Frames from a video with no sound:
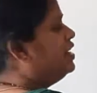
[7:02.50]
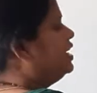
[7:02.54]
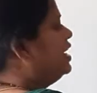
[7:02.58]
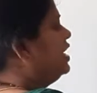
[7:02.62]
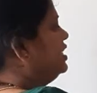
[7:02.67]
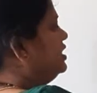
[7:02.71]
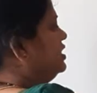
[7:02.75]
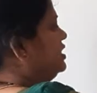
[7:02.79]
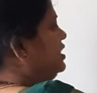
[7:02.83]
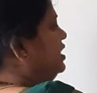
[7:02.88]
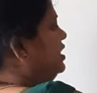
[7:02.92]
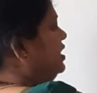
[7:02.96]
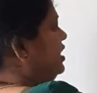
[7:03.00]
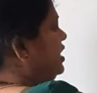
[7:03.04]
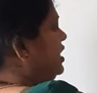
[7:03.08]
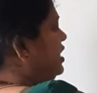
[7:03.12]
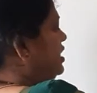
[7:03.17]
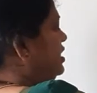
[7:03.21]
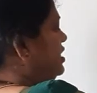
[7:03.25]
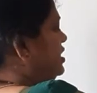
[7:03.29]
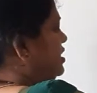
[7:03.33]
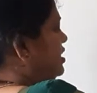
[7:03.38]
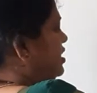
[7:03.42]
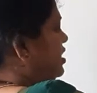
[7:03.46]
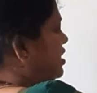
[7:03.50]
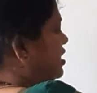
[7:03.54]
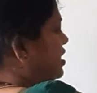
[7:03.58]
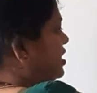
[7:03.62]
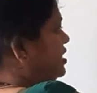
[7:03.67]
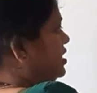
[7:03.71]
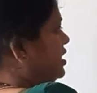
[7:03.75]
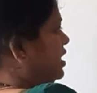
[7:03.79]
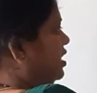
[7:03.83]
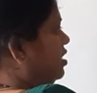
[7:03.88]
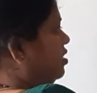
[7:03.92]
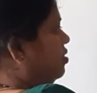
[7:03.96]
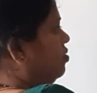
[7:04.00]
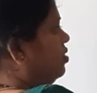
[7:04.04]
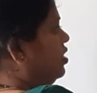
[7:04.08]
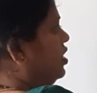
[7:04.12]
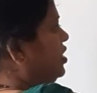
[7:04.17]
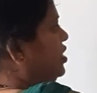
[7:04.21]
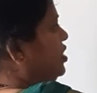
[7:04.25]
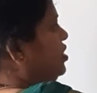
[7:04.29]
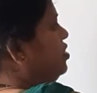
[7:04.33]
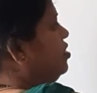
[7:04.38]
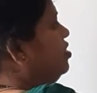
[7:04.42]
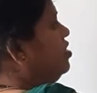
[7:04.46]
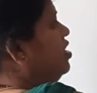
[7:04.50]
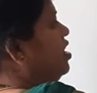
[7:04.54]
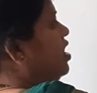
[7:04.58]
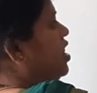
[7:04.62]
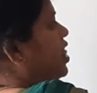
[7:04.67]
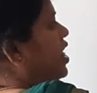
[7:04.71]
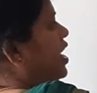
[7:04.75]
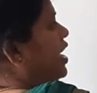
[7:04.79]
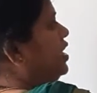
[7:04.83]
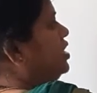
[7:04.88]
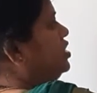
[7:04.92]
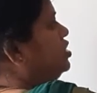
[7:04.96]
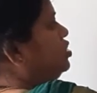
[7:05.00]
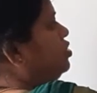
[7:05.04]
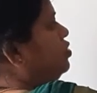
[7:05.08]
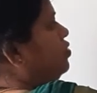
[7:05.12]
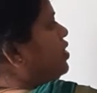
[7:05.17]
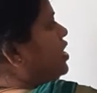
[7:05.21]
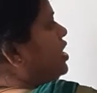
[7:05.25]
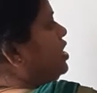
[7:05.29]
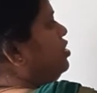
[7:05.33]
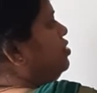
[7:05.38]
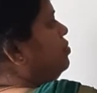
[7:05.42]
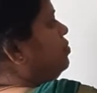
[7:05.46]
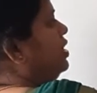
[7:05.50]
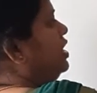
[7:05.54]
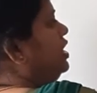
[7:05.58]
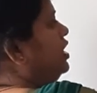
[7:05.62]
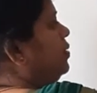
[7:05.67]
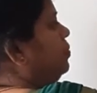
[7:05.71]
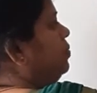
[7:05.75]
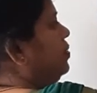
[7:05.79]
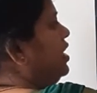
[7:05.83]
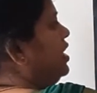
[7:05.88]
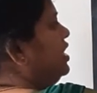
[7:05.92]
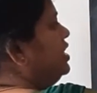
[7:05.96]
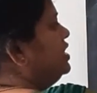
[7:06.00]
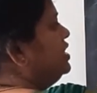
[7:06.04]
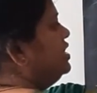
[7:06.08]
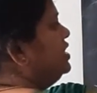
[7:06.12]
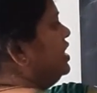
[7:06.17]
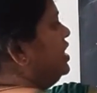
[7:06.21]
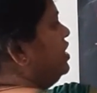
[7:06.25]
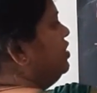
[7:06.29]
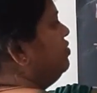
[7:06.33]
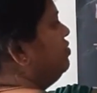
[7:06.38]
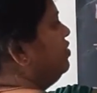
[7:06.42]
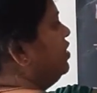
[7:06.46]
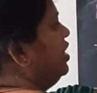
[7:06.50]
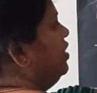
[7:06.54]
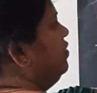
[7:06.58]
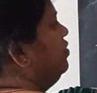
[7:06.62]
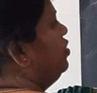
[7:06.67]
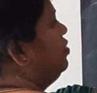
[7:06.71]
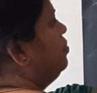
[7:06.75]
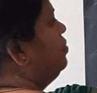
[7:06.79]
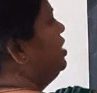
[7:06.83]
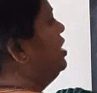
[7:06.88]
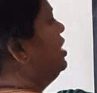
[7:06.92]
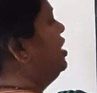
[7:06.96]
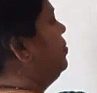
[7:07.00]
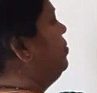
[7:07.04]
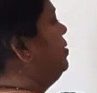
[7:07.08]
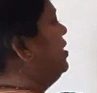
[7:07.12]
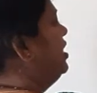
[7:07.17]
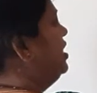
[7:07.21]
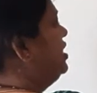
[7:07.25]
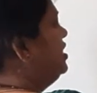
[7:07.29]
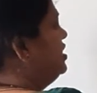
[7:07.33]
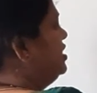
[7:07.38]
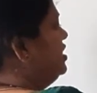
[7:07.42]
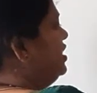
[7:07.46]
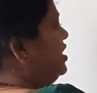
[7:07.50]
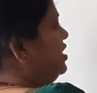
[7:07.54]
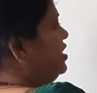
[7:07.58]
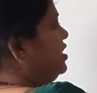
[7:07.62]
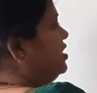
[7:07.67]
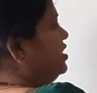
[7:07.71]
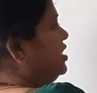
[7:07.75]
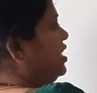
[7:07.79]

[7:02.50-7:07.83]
as it is equal to x square you multiply inside, 5 you multiply inside this.